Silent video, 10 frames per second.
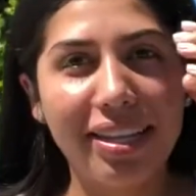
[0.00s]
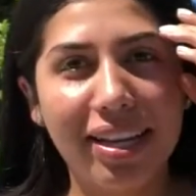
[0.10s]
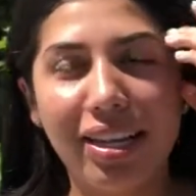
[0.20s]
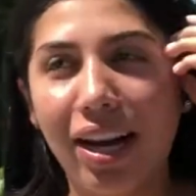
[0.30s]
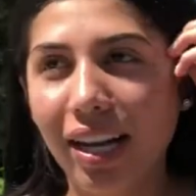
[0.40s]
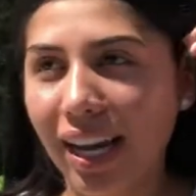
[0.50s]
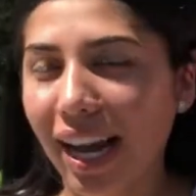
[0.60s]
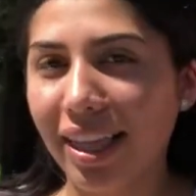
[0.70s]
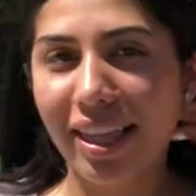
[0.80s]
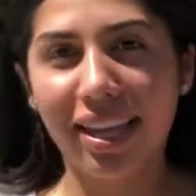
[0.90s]
TikTok.
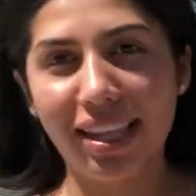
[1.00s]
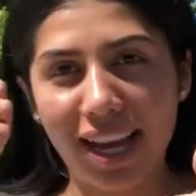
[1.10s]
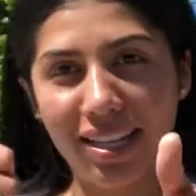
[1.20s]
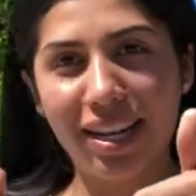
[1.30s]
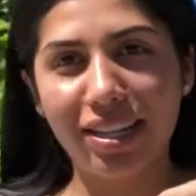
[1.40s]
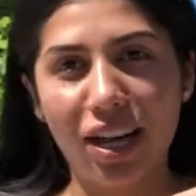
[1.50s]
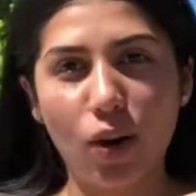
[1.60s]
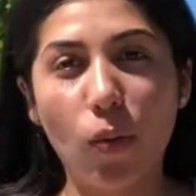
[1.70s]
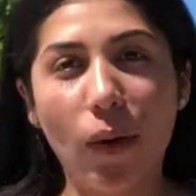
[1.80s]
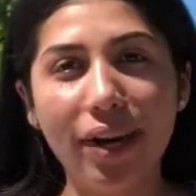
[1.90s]
I think that TikTok
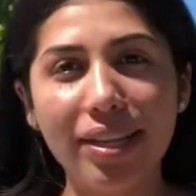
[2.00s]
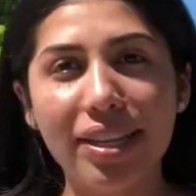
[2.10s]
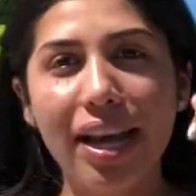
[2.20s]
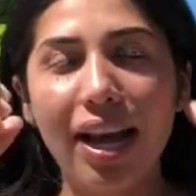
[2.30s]
works.